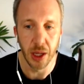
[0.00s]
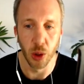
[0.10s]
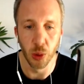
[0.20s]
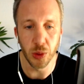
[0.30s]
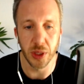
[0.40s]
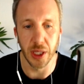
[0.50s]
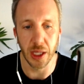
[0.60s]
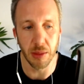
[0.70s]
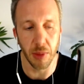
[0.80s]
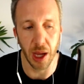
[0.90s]
all
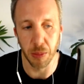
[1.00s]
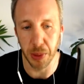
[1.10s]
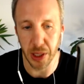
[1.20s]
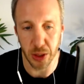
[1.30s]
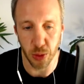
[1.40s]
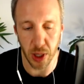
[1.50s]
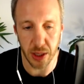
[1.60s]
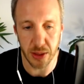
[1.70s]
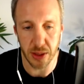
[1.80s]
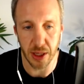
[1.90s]
deem IP
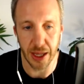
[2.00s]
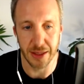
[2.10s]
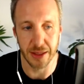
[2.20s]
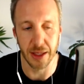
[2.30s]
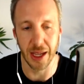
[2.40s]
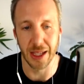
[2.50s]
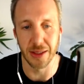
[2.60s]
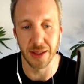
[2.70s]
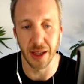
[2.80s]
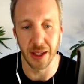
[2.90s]
address as
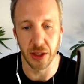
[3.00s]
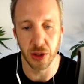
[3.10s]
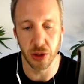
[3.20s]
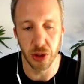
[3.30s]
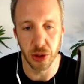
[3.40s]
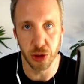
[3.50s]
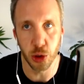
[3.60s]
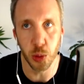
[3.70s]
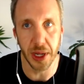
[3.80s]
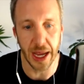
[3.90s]
as
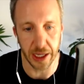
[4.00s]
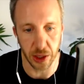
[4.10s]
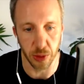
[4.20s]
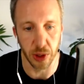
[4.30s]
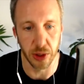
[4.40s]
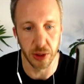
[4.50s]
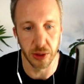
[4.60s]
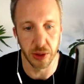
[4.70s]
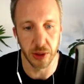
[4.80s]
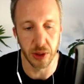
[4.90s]
too inaccurate
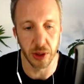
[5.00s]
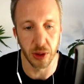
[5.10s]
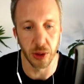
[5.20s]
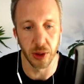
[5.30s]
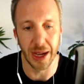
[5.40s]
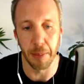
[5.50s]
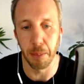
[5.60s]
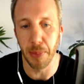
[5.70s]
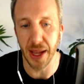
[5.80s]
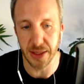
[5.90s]
or
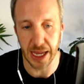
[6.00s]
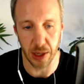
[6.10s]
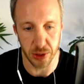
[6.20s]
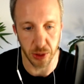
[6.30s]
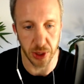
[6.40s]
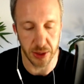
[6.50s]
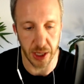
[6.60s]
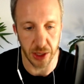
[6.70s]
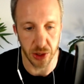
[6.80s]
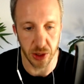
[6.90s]
at best household
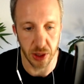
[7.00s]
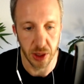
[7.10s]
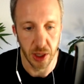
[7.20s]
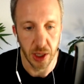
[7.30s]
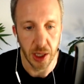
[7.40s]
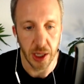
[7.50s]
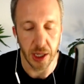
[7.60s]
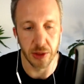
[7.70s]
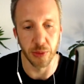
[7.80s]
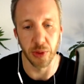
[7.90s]
extension.
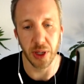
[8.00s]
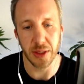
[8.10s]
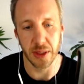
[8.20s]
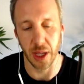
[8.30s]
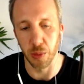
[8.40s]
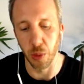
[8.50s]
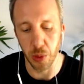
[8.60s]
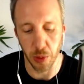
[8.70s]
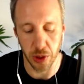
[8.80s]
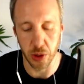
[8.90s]
And so for us, it's like what
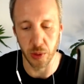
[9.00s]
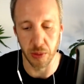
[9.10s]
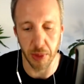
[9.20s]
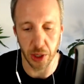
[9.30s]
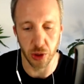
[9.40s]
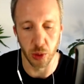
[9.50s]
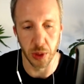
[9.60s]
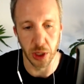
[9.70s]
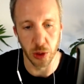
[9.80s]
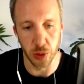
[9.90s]
we want to do is make sure
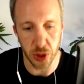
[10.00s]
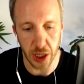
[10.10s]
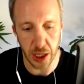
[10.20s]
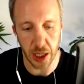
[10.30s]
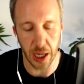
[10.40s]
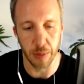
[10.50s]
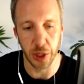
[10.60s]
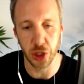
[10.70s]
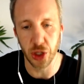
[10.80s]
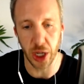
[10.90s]
we're using and we're
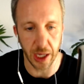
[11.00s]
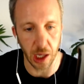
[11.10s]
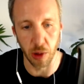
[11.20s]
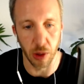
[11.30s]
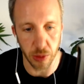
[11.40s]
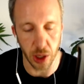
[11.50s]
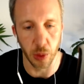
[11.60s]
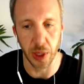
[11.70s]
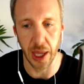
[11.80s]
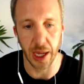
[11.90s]
checking our own, you know,
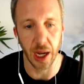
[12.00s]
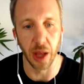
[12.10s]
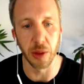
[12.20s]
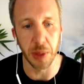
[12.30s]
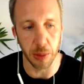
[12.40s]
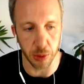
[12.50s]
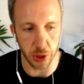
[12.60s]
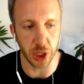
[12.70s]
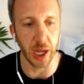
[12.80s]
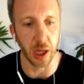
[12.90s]
we're getting other people to
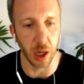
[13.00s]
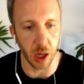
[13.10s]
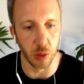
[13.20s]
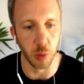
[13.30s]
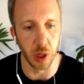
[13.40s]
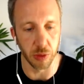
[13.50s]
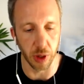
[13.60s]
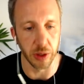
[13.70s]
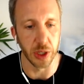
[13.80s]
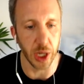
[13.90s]
check our homework
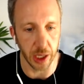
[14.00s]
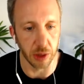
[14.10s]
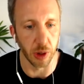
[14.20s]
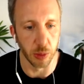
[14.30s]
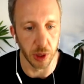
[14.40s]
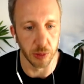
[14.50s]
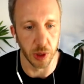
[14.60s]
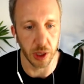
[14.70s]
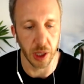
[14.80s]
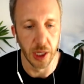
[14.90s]
rather than checking our own
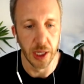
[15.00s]
homework.